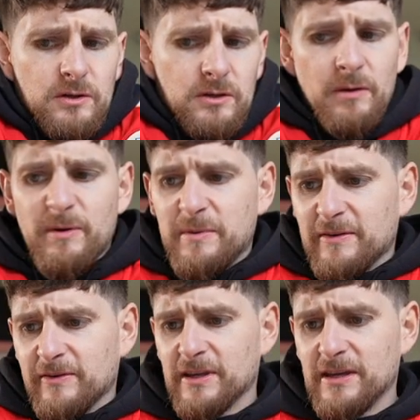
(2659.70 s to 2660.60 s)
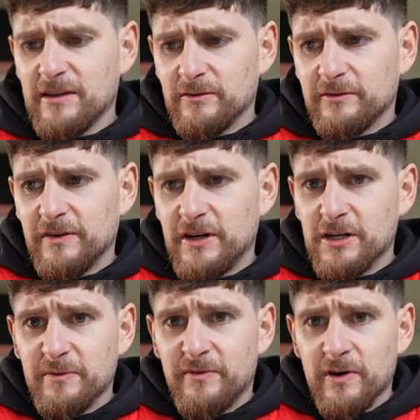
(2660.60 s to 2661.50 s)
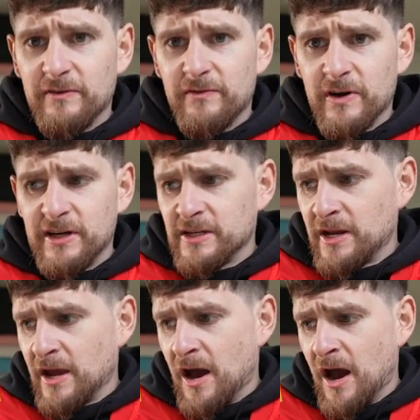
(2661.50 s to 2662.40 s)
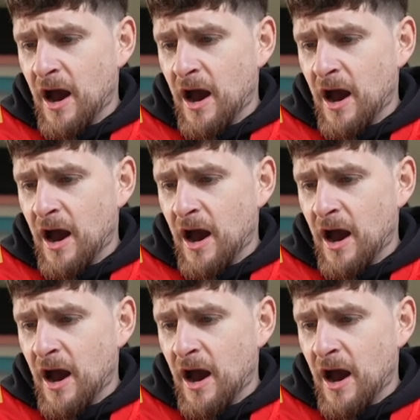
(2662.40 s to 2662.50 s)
Yeah, maybe if I can get those finished before I freeze in here.